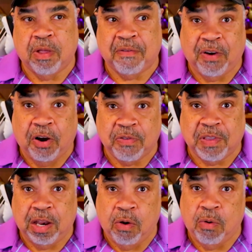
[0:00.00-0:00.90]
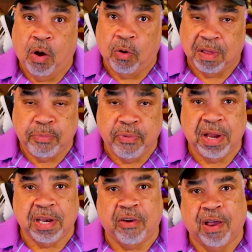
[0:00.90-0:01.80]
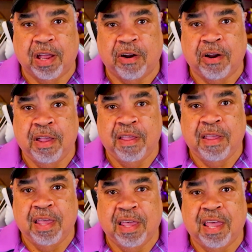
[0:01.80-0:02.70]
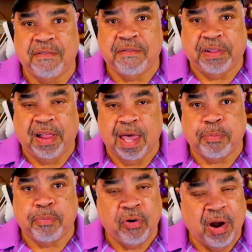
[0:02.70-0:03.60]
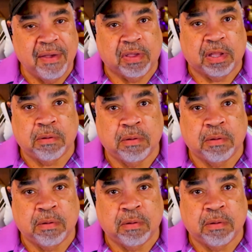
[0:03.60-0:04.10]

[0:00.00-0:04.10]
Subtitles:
as far as I know, only Brittney Griner can fly private.